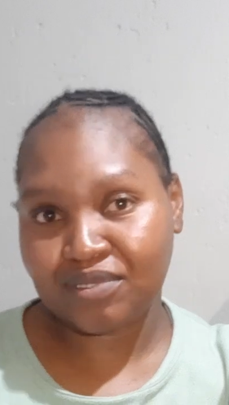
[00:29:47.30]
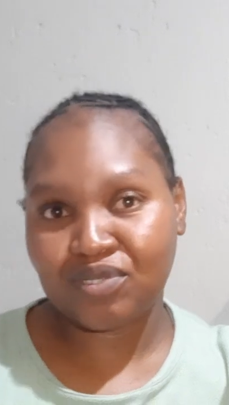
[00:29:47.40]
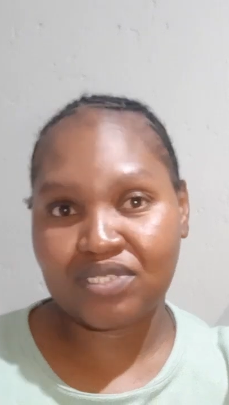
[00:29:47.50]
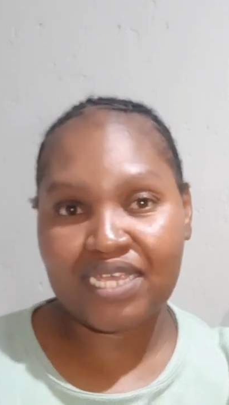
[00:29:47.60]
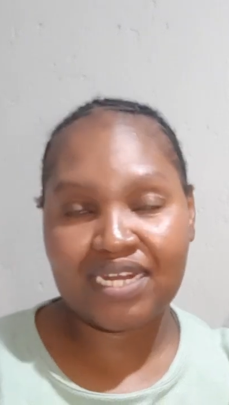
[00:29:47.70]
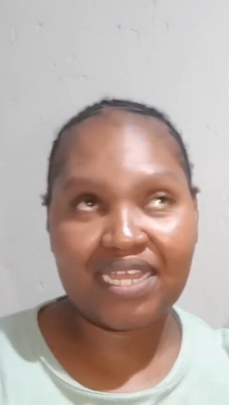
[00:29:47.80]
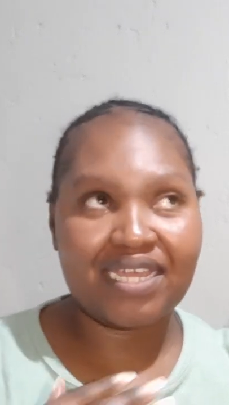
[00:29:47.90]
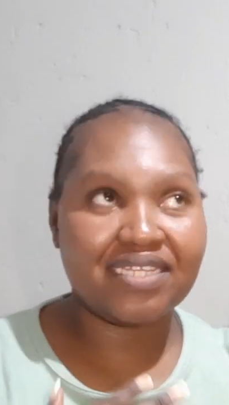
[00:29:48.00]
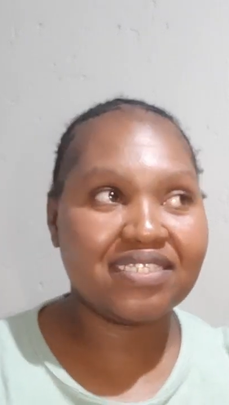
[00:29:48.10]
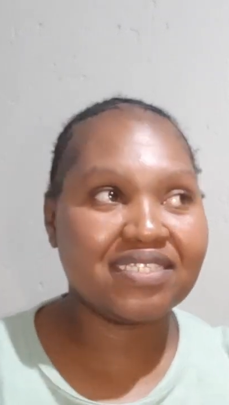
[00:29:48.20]
so tired,
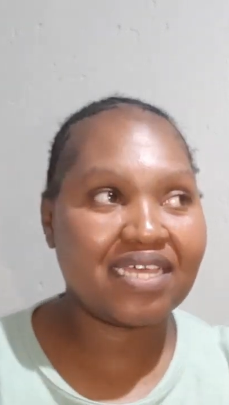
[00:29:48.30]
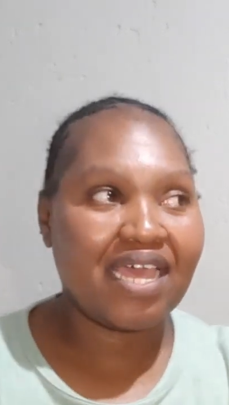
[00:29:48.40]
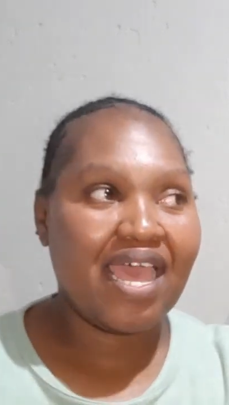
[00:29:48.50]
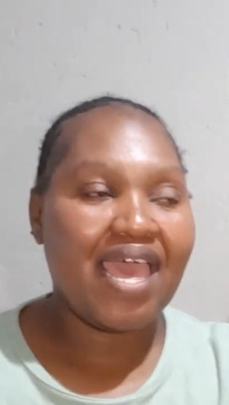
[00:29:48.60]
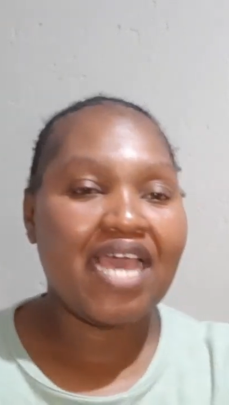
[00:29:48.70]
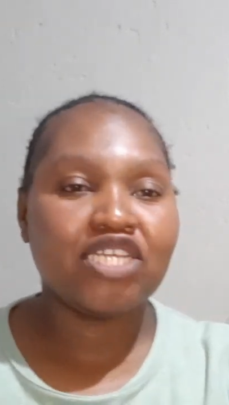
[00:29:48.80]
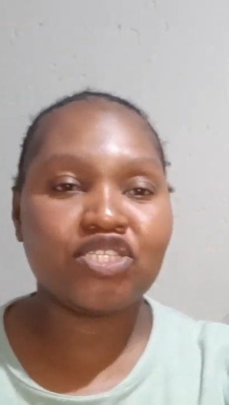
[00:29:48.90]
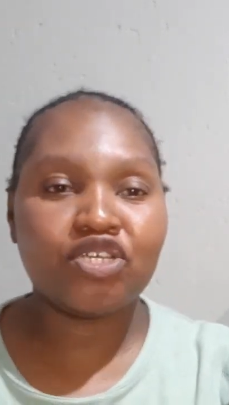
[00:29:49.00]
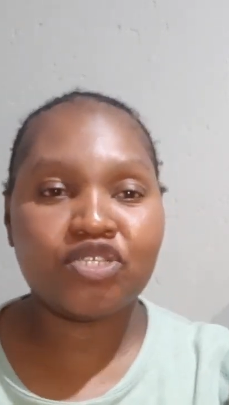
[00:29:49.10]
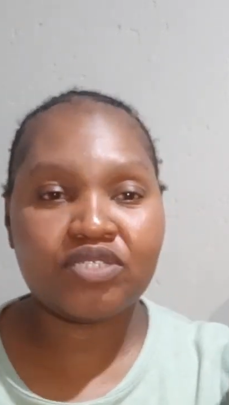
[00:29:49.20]
guys.
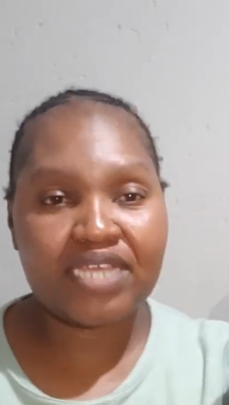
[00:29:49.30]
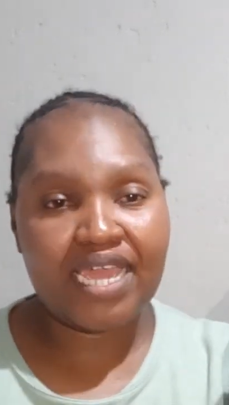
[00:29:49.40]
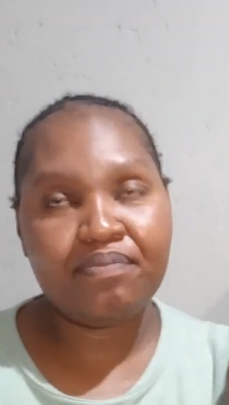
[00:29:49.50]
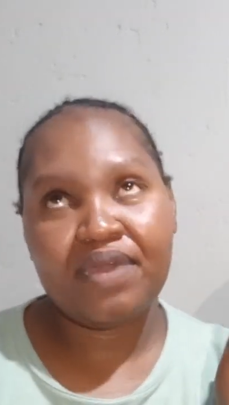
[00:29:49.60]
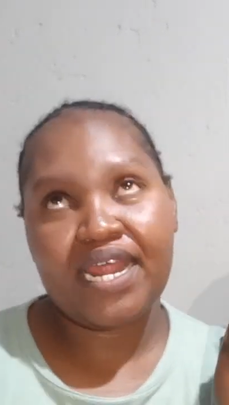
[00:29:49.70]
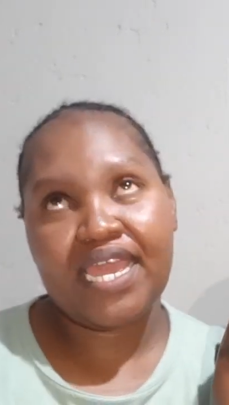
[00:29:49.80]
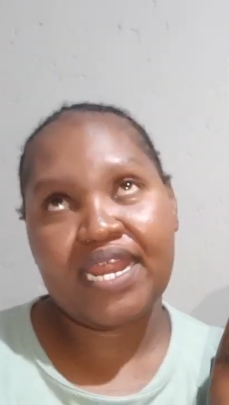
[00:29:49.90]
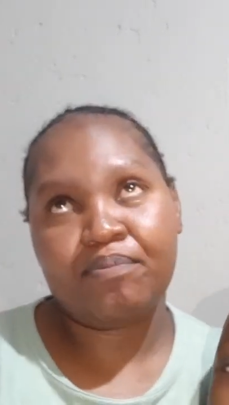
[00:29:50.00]
So tired, but I had a